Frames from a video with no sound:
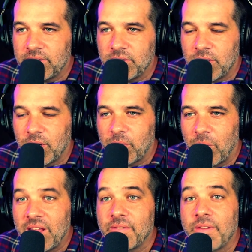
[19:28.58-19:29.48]
So if you
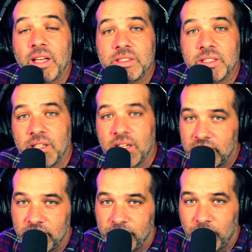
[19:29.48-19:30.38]
want to invest in
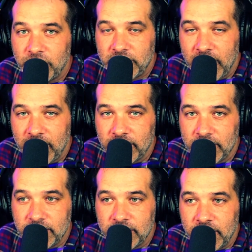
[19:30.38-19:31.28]
Divorce
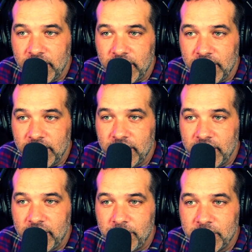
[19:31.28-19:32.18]
Diaries,
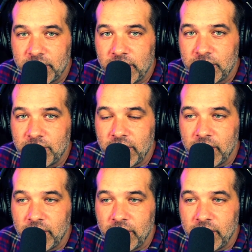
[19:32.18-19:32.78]
hit up Michele Traina.